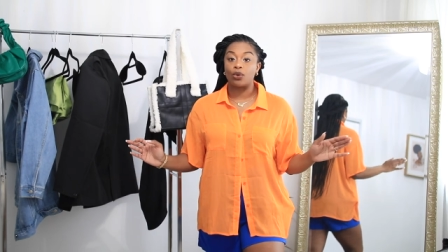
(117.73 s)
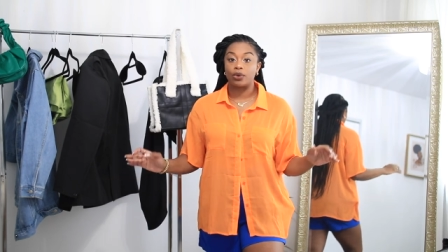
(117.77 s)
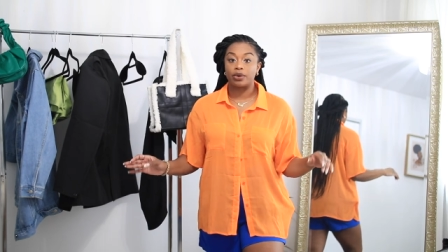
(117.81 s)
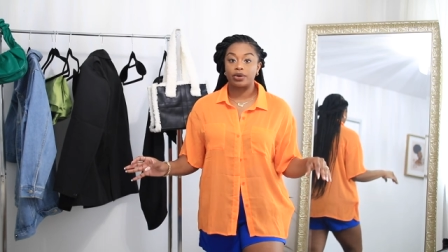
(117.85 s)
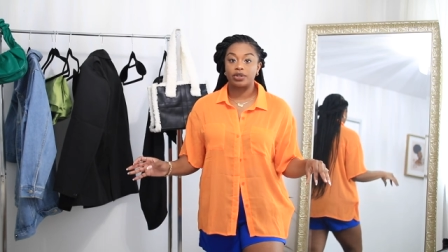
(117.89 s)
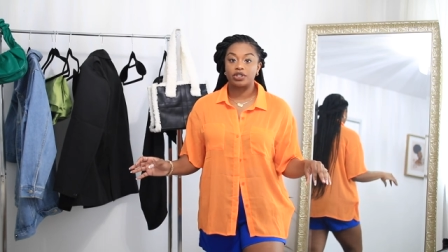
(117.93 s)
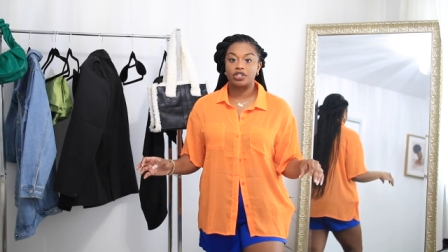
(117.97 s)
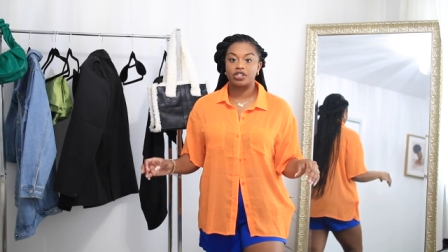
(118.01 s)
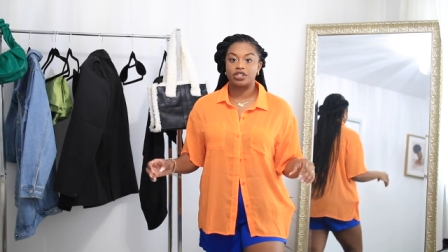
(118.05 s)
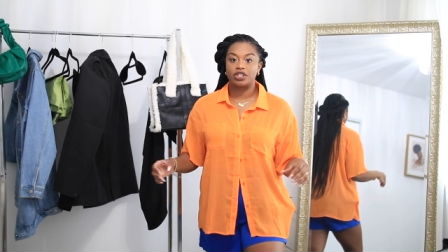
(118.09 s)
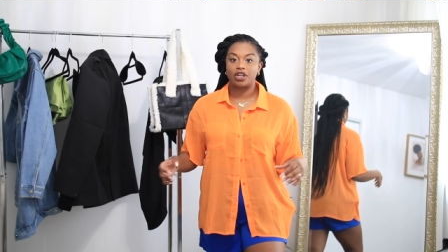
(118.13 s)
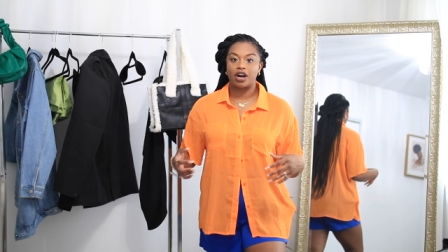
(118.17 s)

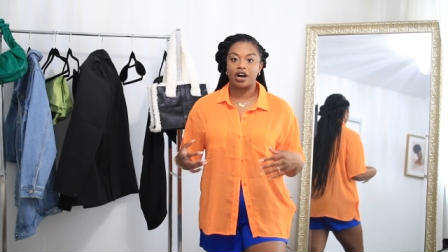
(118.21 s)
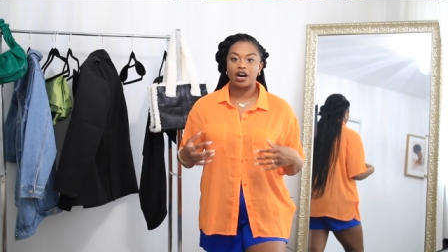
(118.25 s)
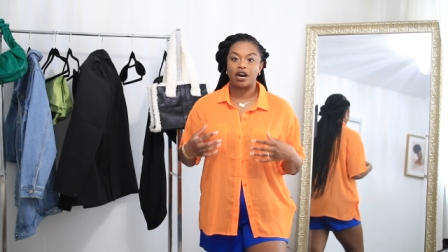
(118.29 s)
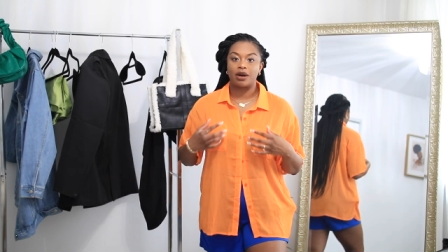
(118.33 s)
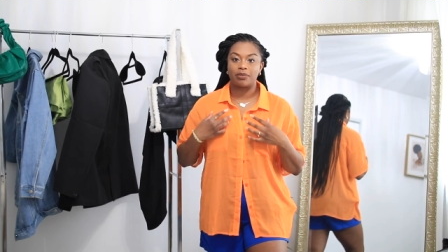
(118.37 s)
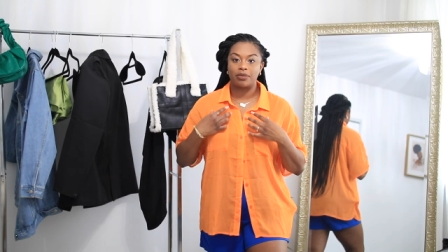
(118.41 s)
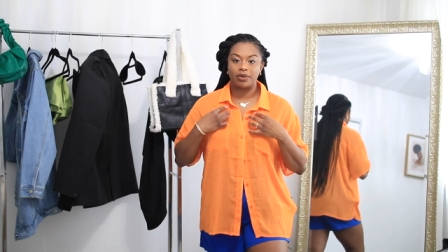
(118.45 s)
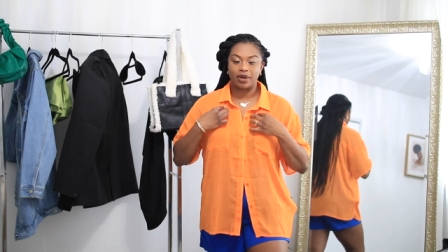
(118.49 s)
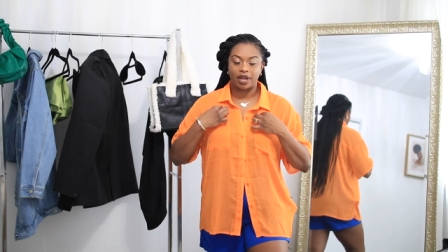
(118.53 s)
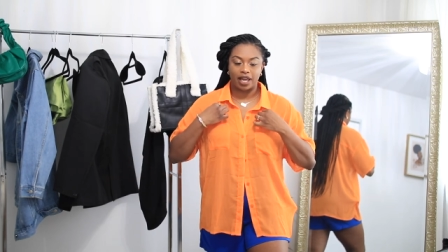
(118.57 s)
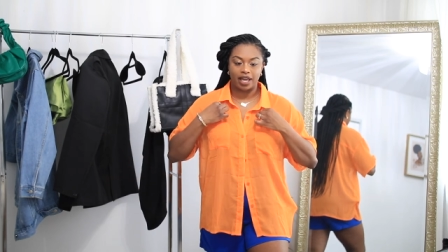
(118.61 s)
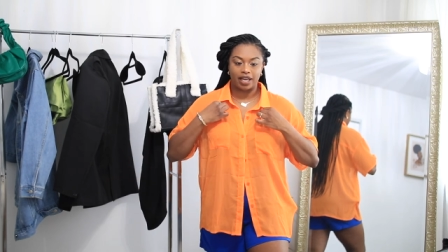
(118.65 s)
orange
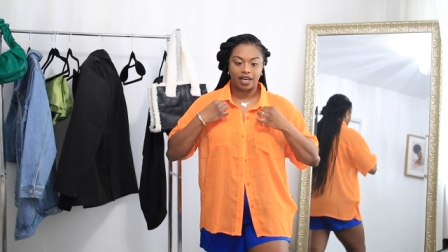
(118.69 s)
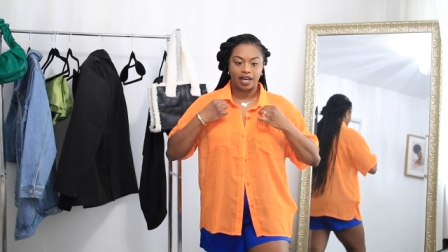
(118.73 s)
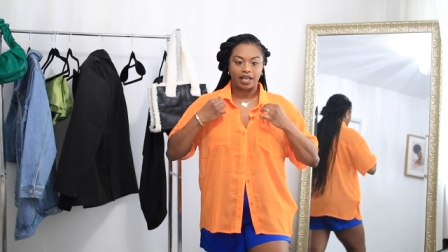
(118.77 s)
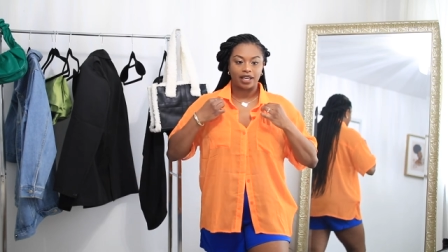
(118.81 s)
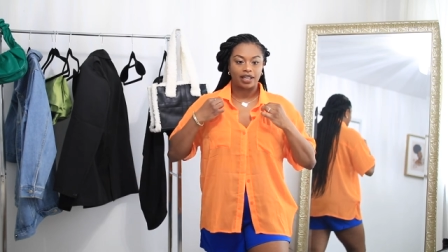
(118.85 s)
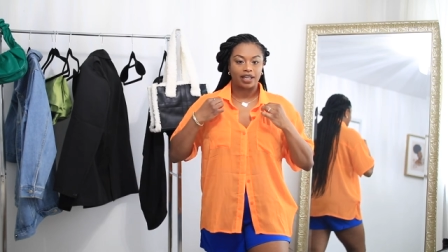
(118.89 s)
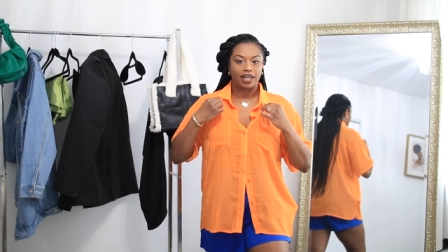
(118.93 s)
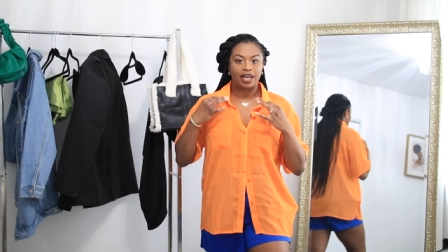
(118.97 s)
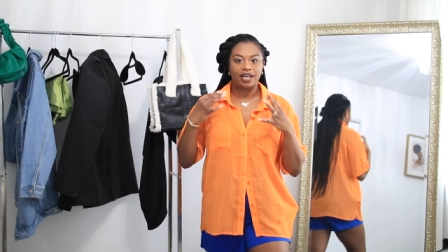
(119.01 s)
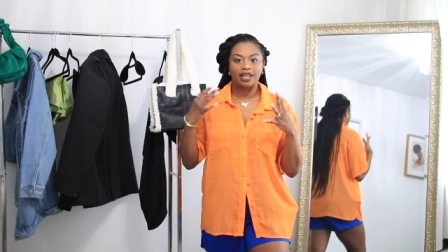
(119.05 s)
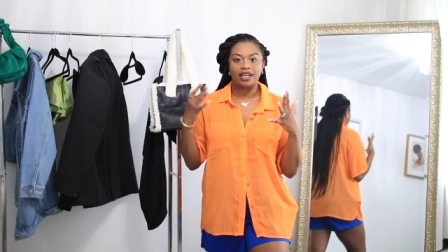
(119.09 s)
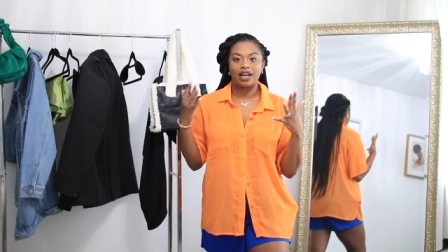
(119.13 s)
top. And
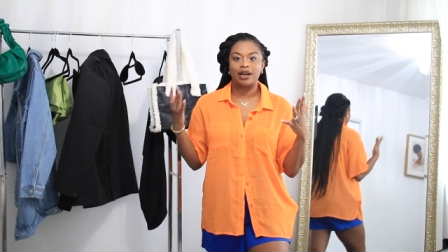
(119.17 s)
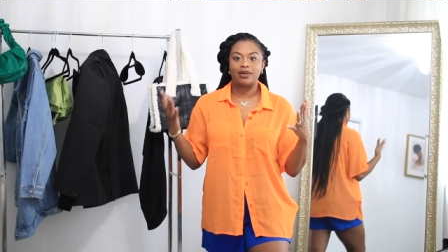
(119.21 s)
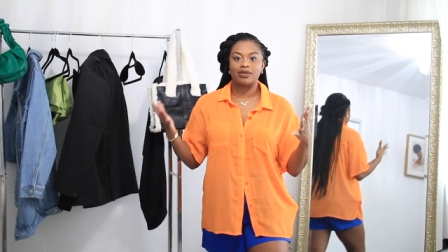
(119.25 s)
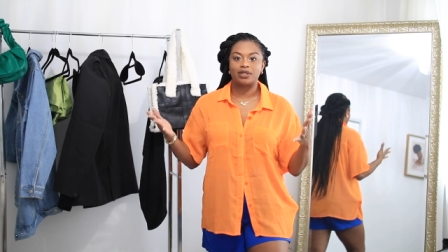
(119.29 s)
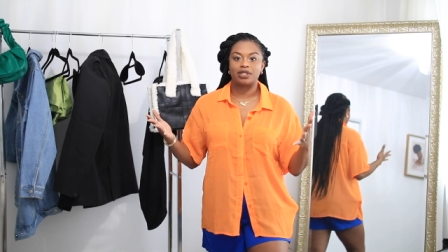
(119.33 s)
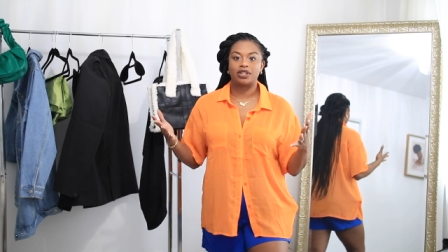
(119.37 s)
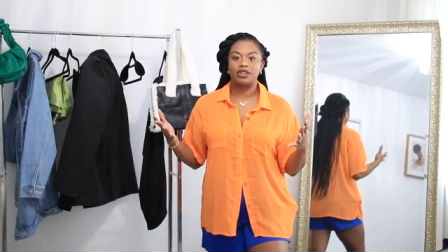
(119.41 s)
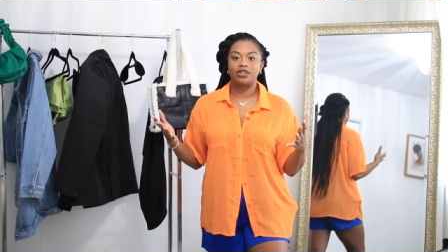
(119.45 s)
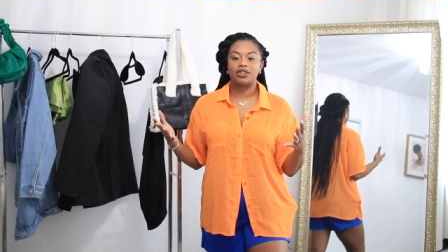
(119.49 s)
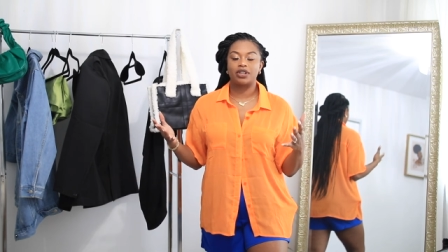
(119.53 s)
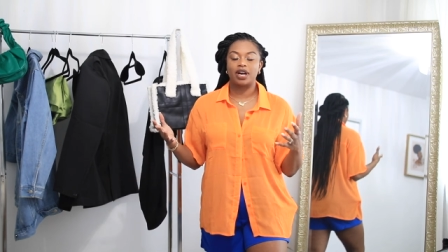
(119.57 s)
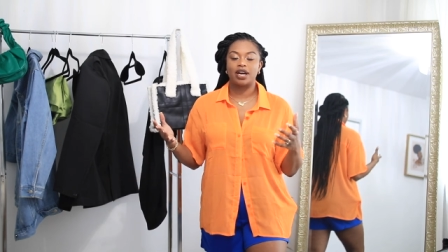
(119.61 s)
again, I
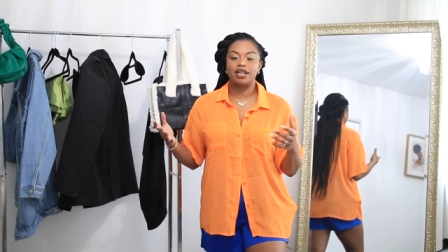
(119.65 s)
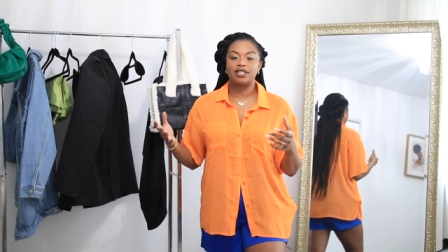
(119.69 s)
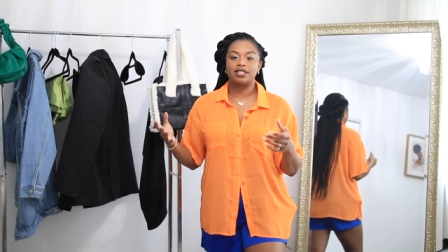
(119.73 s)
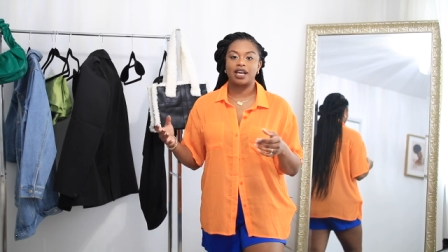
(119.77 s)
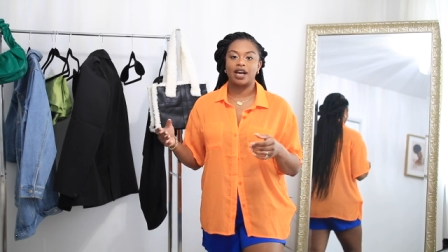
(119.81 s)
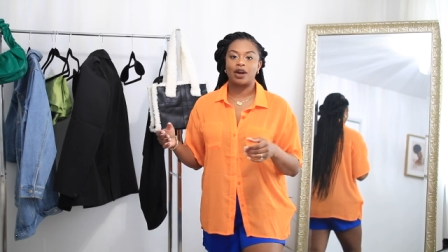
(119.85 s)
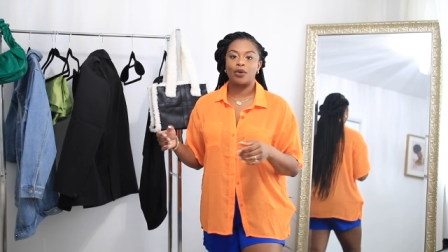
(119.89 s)
was telling you guys